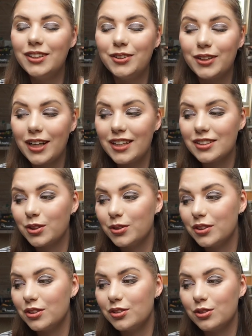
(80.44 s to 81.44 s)
you guys are
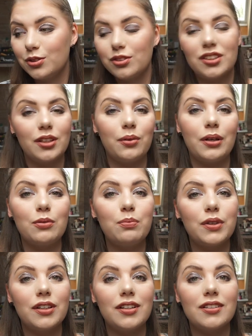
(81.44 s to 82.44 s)
going to stick
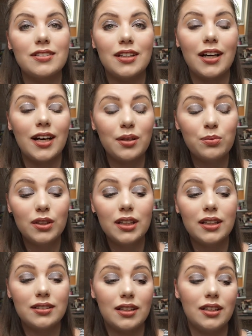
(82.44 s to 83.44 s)
around because I'm
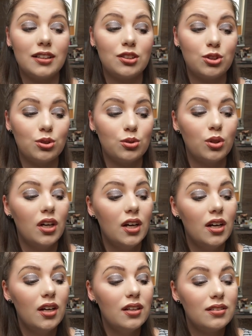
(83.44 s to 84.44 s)
really excited to
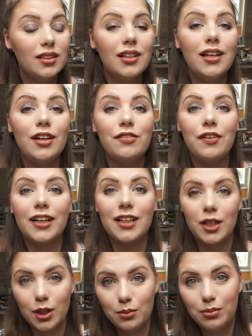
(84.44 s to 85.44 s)
see if I
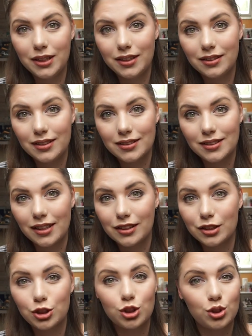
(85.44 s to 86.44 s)
can complete this
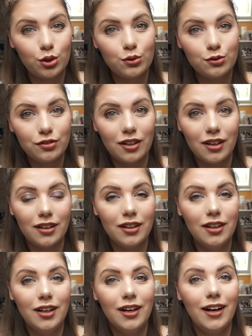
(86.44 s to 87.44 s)
challenge. So
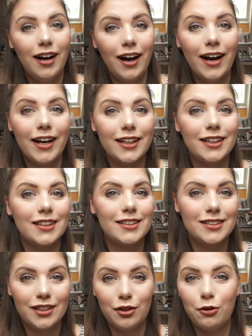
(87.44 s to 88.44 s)
far I can
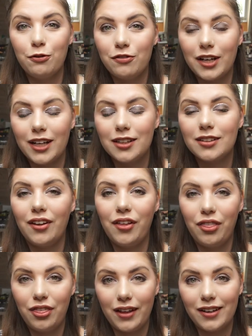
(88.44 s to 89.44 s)
still find
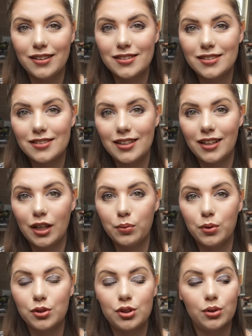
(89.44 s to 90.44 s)
things that I
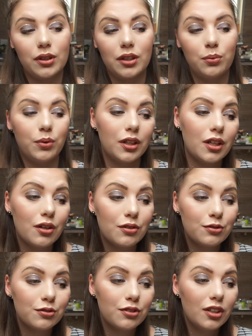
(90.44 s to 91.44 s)
want to get rid
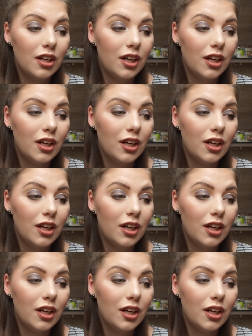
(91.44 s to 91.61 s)
of